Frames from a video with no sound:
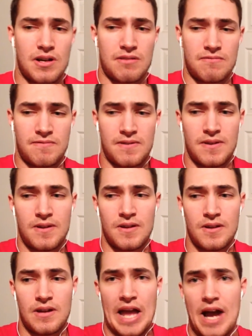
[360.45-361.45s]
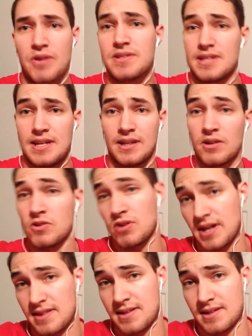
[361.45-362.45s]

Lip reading: of how to integrate